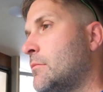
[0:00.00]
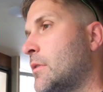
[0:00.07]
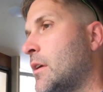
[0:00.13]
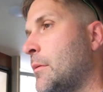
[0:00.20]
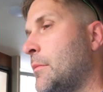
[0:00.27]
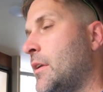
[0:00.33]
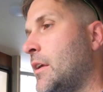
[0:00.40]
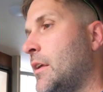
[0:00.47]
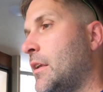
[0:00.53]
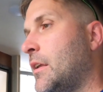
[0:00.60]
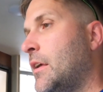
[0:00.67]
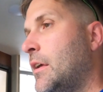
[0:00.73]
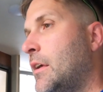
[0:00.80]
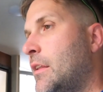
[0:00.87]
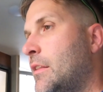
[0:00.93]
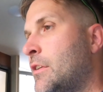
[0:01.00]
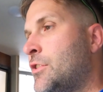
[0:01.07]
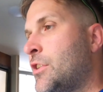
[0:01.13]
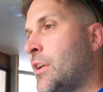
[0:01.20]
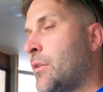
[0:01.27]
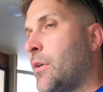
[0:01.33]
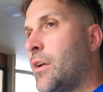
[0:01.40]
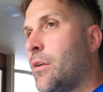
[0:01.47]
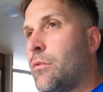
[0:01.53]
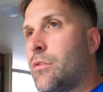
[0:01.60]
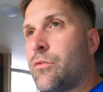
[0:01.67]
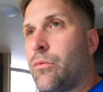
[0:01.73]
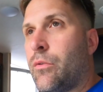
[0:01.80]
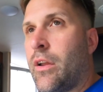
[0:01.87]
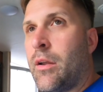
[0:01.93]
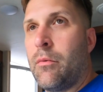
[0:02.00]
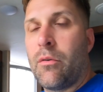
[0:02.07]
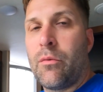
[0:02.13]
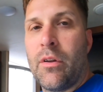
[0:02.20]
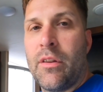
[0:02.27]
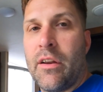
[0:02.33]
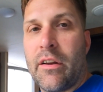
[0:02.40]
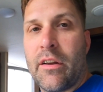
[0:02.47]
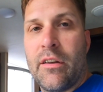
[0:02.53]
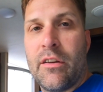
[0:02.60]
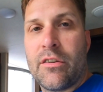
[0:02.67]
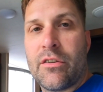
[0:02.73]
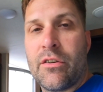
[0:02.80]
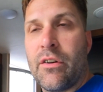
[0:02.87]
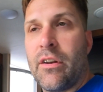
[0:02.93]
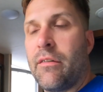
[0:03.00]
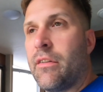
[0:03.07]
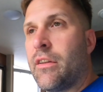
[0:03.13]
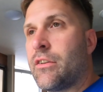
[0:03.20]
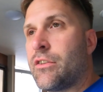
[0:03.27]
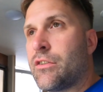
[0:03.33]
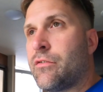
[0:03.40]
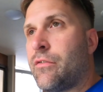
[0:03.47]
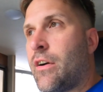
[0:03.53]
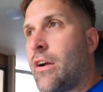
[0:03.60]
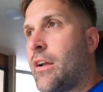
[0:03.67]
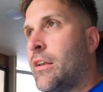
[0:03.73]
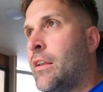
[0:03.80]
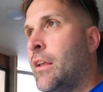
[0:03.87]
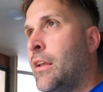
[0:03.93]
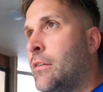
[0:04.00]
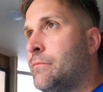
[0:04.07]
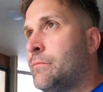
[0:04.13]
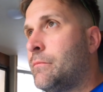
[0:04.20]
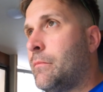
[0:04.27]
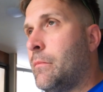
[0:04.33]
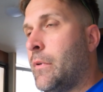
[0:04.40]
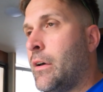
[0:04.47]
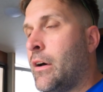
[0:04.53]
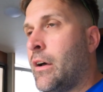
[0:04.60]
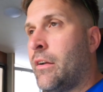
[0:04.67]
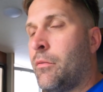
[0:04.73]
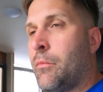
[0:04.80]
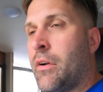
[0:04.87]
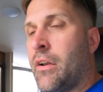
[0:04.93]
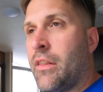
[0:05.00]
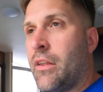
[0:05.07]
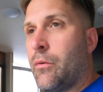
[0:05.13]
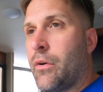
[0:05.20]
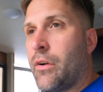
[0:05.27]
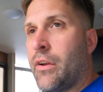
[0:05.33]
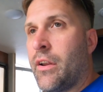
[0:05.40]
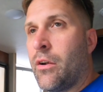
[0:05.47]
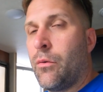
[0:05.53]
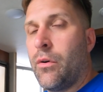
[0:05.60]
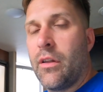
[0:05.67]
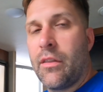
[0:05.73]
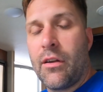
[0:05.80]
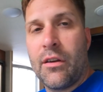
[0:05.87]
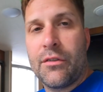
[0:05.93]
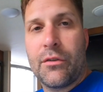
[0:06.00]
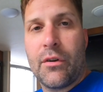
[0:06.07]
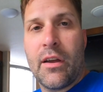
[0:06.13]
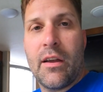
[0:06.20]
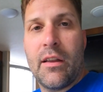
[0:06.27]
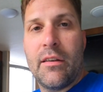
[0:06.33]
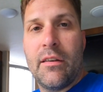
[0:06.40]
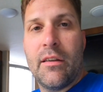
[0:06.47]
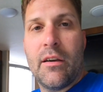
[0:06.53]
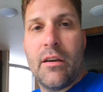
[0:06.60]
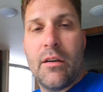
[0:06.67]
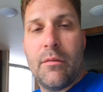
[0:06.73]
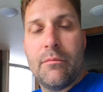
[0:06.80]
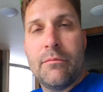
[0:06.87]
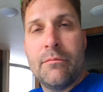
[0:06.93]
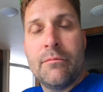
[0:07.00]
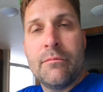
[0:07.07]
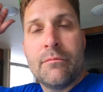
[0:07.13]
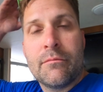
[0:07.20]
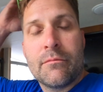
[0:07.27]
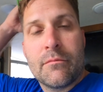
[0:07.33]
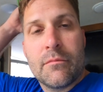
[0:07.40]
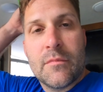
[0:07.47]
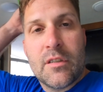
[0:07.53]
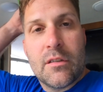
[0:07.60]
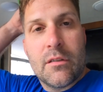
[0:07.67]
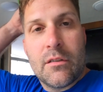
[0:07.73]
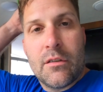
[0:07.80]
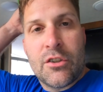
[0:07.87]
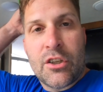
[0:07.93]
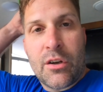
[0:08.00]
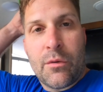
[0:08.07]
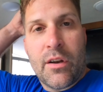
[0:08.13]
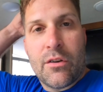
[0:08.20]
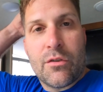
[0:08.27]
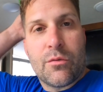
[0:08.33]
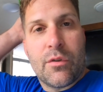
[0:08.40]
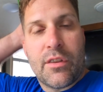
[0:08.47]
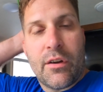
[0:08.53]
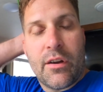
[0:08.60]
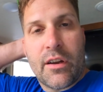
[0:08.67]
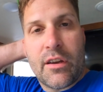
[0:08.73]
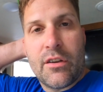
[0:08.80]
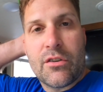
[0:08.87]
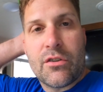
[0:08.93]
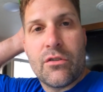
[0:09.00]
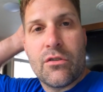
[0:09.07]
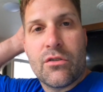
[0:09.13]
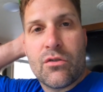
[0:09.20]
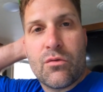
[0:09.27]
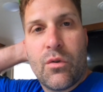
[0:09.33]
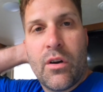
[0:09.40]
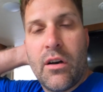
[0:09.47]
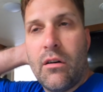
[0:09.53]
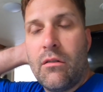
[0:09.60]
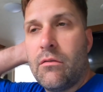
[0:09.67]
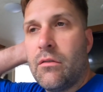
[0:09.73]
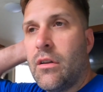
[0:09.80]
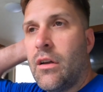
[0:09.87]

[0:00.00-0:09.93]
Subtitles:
coming in. The generator was able to run the air conditioner and everything just fine. Everybody that we were here with also had generators with their air conditioners as well.